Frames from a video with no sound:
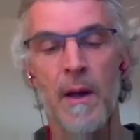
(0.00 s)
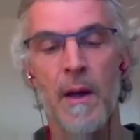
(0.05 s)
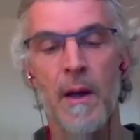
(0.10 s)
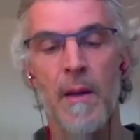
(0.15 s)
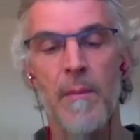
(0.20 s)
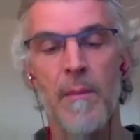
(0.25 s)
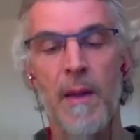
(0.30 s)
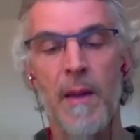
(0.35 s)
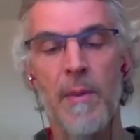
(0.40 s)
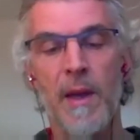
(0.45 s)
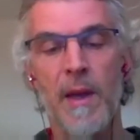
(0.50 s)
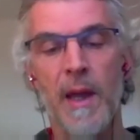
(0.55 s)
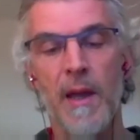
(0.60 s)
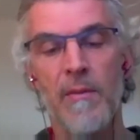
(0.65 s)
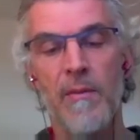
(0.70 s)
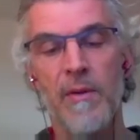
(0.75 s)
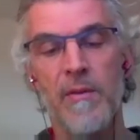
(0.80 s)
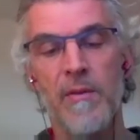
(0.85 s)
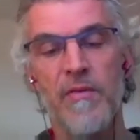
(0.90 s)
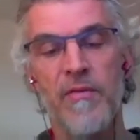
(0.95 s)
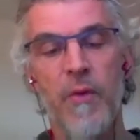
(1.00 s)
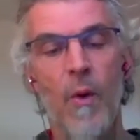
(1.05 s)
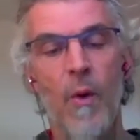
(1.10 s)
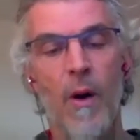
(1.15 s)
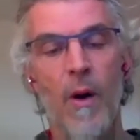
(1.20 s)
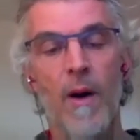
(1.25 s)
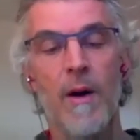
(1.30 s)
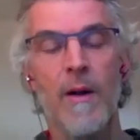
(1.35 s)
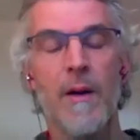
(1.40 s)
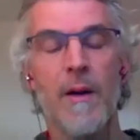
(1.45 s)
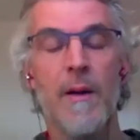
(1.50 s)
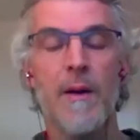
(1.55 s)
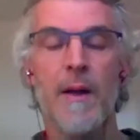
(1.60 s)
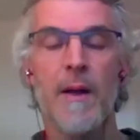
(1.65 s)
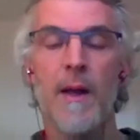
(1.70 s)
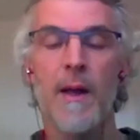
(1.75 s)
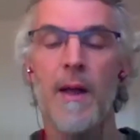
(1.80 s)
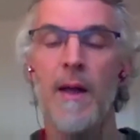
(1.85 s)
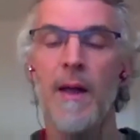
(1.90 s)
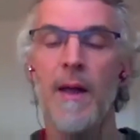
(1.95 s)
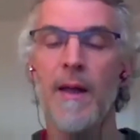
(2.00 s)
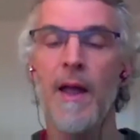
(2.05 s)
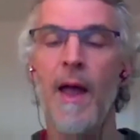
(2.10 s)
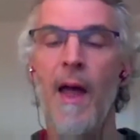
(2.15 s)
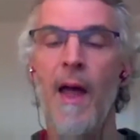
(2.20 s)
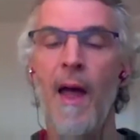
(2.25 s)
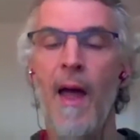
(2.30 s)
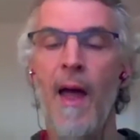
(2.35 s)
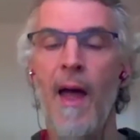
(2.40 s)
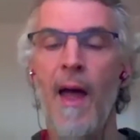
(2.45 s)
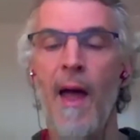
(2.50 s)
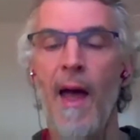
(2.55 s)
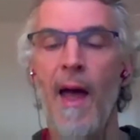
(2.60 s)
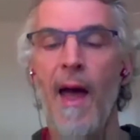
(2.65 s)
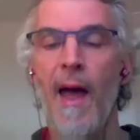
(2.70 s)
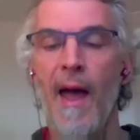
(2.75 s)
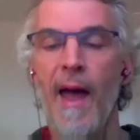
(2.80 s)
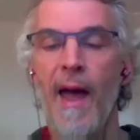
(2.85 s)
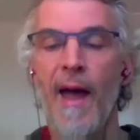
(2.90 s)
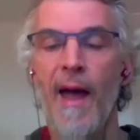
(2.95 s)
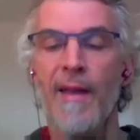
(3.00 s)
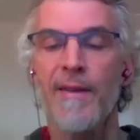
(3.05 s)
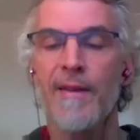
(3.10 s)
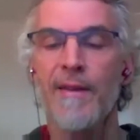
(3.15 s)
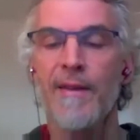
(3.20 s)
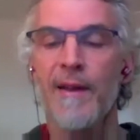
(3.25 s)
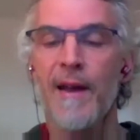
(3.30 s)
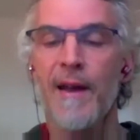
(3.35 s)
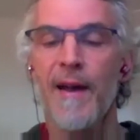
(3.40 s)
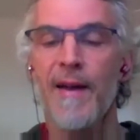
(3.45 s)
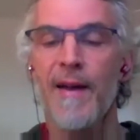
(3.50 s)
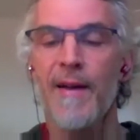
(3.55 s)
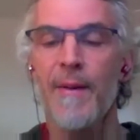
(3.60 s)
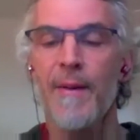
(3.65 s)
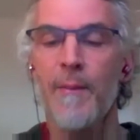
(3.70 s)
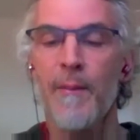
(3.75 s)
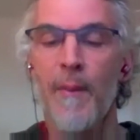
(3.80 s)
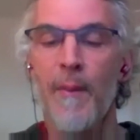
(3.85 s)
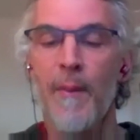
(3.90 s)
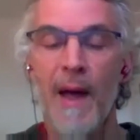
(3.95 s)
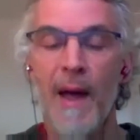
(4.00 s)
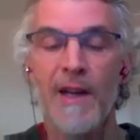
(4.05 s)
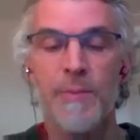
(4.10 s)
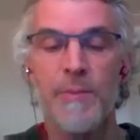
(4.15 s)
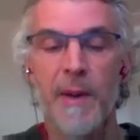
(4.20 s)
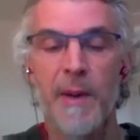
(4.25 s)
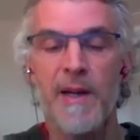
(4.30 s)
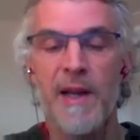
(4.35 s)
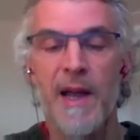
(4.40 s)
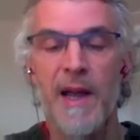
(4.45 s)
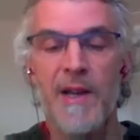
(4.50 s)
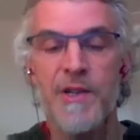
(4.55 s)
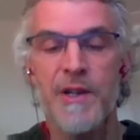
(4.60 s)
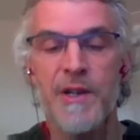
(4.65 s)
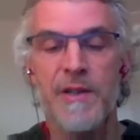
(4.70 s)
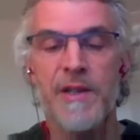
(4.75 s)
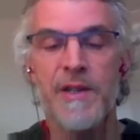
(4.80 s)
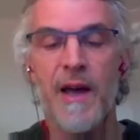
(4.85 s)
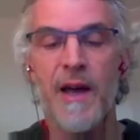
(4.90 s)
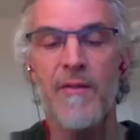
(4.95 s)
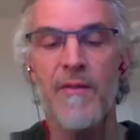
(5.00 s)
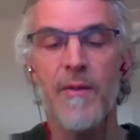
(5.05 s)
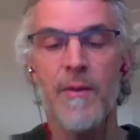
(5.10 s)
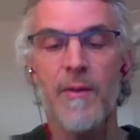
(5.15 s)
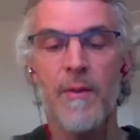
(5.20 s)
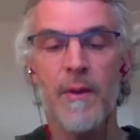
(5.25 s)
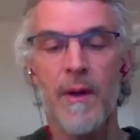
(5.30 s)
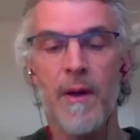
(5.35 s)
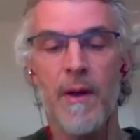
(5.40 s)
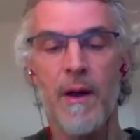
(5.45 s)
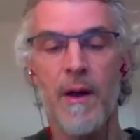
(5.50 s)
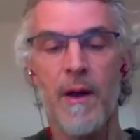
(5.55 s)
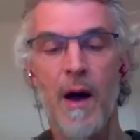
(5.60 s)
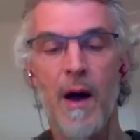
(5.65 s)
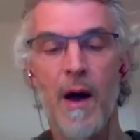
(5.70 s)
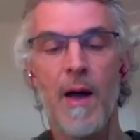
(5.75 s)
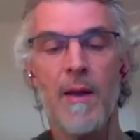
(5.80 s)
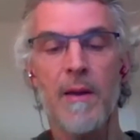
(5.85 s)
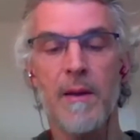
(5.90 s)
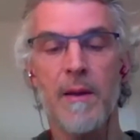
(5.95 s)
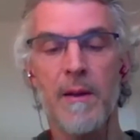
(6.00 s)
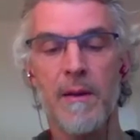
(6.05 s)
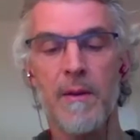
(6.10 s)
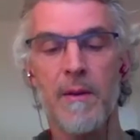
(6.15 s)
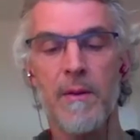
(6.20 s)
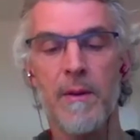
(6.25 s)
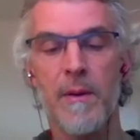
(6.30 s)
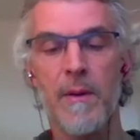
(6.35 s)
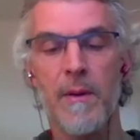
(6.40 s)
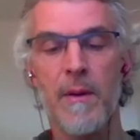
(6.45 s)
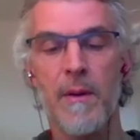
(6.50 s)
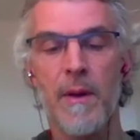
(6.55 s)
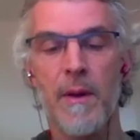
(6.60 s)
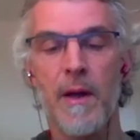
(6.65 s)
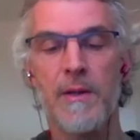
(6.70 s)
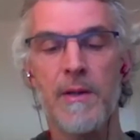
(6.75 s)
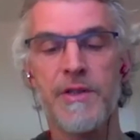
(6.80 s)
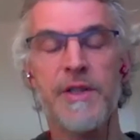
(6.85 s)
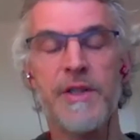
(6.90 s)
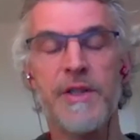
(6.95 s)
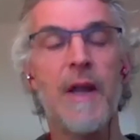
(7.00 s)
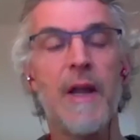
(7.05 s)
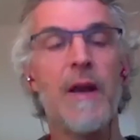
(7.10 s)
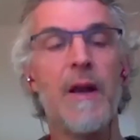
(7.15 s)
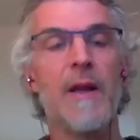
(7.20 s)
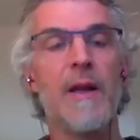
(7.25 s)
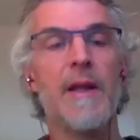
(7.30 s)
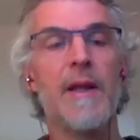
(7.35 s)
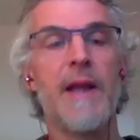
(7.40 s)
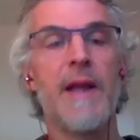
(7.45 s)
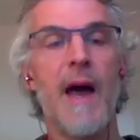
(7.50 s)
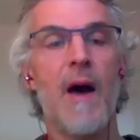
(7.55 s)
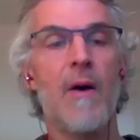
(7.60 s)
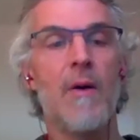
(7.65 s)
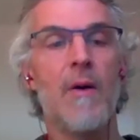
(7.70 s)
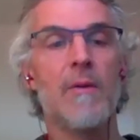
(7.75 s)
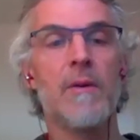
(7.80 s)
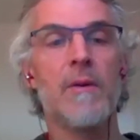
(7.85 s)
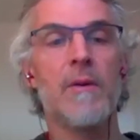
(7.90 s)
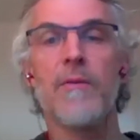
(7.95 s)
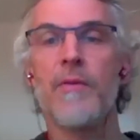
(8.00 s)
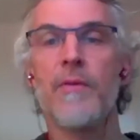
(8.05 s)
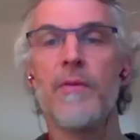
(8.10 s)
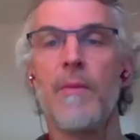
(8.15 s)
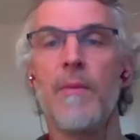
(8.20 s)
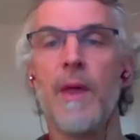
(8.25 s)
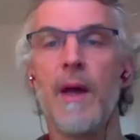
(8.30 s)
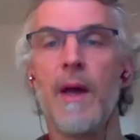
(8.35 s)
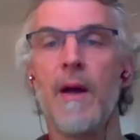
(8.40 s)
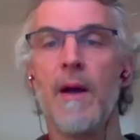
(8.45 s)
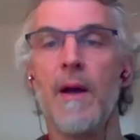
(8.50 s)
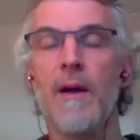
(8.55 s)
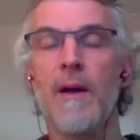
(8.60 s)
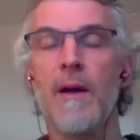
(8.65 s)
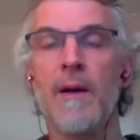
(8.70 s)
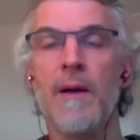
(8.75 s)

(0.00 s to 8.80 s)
maybe even 4." And my expectations have gone steadily down from there.